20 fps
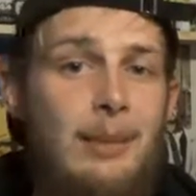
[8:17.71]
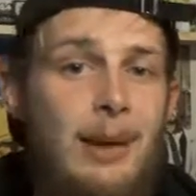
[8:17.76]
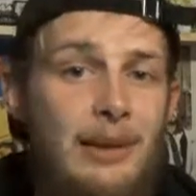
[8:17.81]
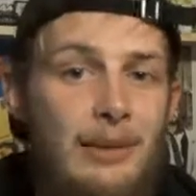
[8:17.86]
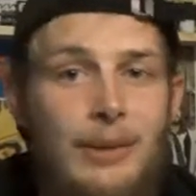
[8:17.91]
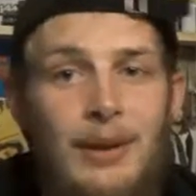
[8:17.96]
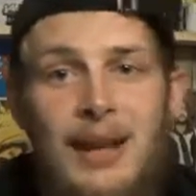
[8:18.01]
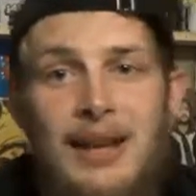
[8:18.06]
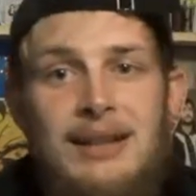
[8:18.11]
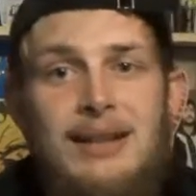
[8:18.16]
I
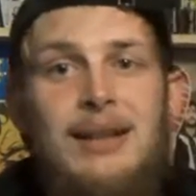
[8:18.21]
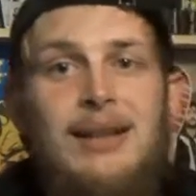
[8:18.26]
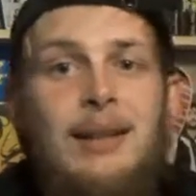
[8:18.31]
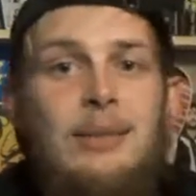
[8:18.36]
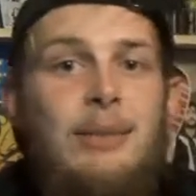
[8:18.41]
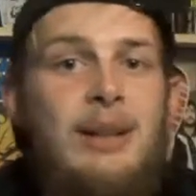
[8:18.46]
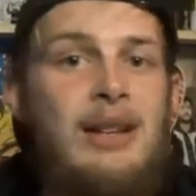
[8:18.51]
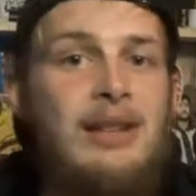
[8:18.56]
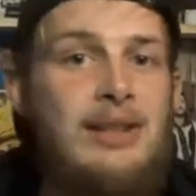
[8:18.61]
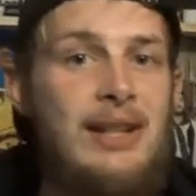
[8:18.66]
relate to their
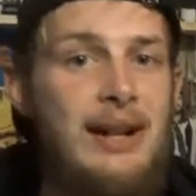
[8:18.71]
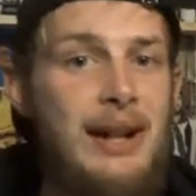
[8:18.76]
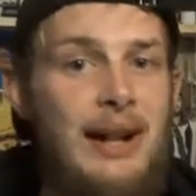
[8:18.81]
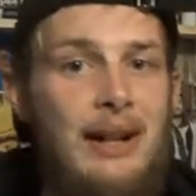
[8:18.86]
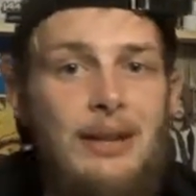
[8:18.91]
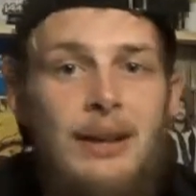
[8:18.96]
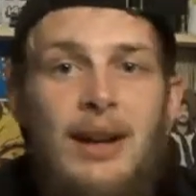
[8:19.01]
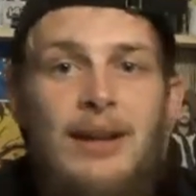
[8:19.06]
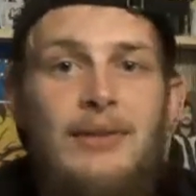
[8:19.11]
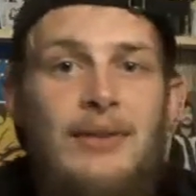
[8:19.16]
music. I
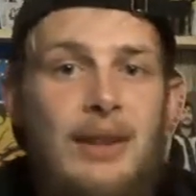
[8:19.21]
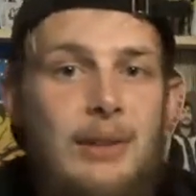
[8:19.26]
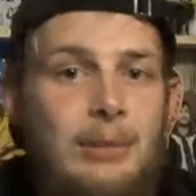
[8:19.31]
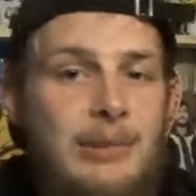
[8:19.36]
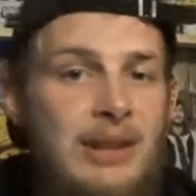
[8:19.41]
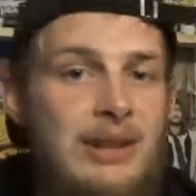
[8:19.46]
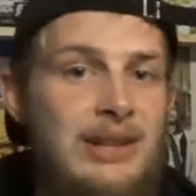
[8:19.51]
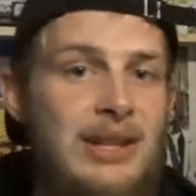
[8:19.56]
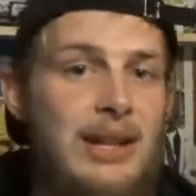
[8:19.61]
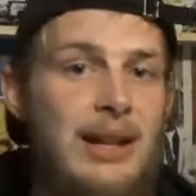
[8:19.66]
love their
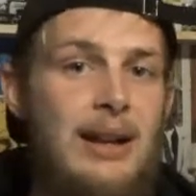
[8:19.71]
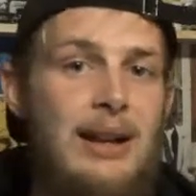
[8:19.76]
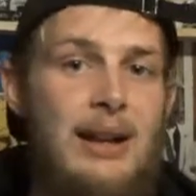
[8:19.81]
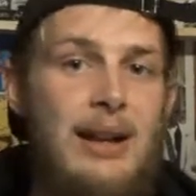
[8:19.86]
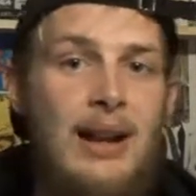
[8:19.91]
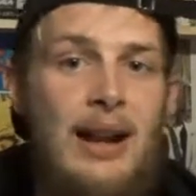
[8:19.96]
music.